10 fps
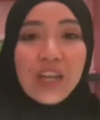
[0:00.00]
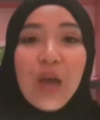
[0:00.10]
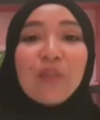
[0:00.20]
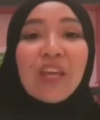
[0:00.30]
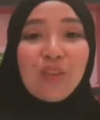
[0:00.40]

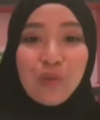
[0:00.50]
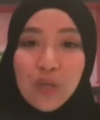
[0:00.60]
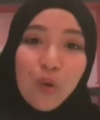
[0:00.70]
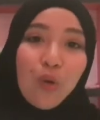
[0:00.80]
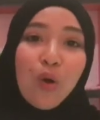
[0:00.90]
Now that you
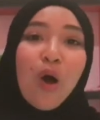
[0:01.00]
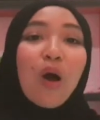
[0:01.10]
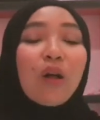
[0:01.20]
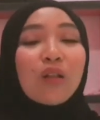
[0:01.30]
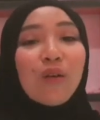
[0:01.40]
know
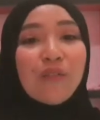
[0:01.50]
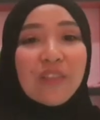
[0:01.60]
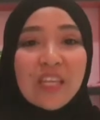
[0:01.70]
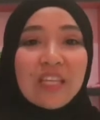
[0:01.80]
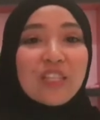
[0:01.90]
all
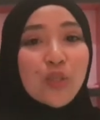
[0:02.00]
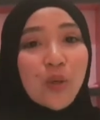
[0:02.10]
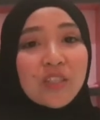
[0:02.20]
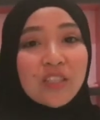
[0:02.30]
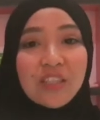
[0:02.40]
of these
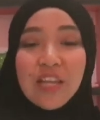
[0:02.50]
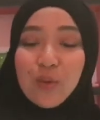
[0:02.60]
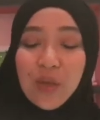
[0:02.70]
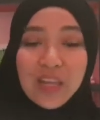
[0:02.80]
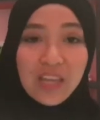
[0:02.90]
choices that
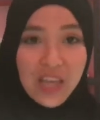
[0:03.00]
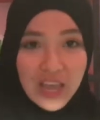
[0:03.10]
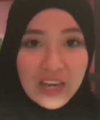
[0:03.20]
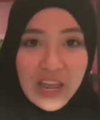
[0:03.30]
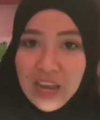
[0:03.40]
you can
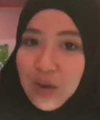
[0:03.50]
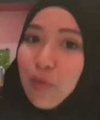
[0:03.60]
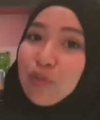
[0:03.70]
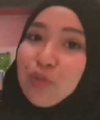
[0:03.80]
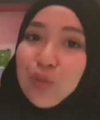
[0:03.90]
get and
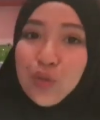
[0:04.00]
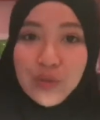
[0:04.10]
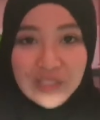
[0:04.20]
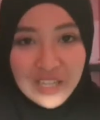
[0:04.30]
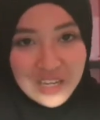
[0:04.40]
also
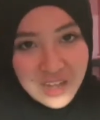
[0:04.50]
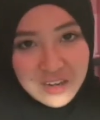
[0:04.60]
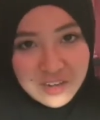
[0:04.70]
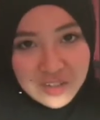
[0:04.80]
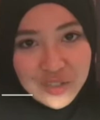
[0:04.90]
your skin
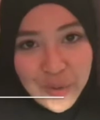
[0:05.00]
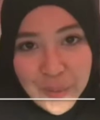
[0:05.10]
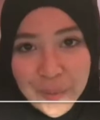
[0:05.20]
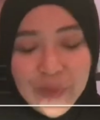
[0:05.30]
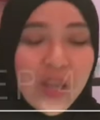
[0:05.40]

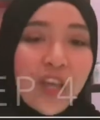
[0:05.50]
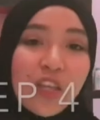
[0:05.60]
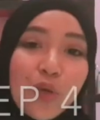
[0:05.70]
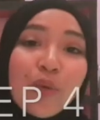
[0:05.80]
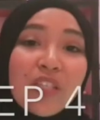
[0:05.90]
undertone,
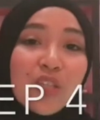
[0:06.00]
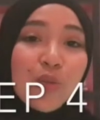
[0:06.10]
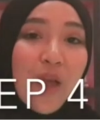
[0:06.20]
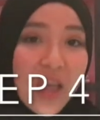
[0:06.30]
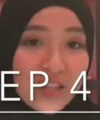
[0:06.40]
you will need
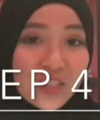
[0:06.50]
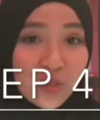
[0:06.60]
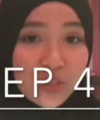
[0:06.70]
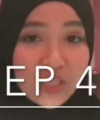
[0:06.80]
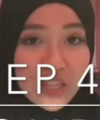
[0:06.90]
to ask
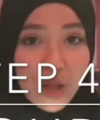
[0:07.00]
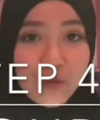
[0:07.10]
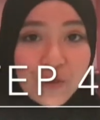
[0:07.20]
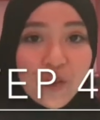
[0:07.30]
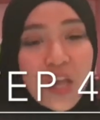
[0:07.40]

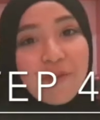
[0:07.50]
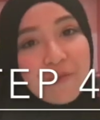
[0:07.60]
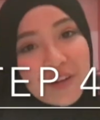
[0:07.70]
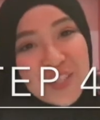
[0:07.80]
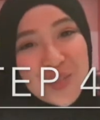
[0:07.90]
yourself,
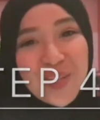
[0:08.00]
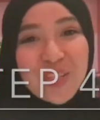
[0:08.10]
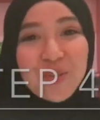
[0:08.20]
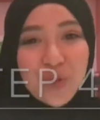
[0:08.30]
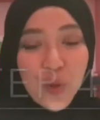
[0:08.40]
first you
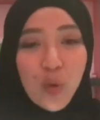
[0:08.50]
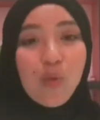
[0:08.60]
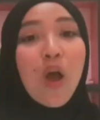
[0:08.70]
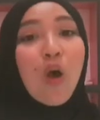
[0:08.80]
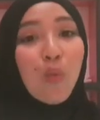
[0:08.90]
need to
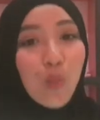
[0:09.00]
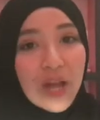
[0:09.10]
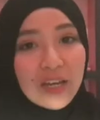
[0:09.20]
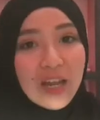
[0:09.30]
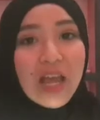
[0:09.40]
know
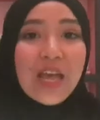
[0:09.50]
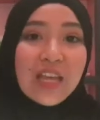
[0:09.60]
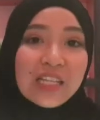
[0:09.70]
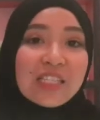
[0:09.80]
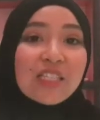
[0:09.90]
what
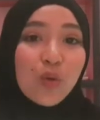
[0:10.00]
is